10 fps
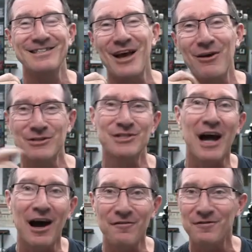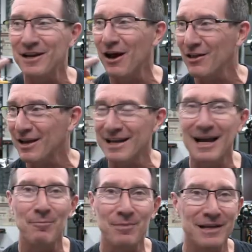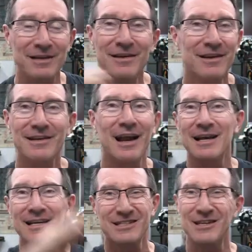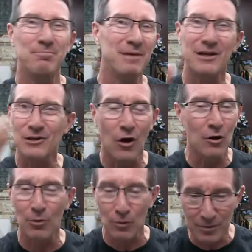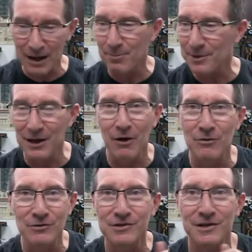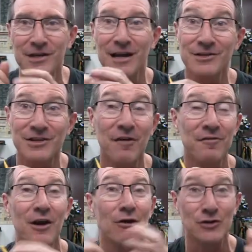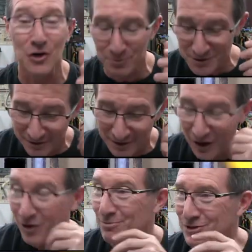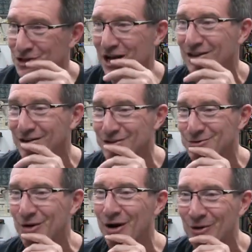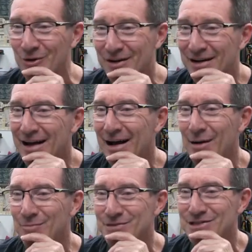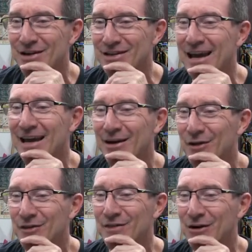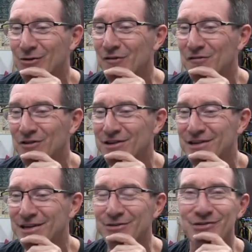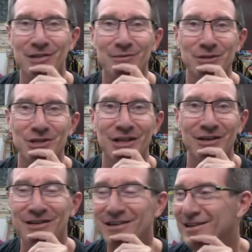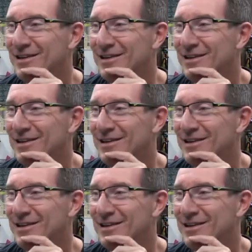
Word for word: so staff, you know, like a company, you know, because a big global company owns a ton of stuff. They own Thomson. They own Magellan as well. Um, so yeah, I think they're offering deals on the Magellan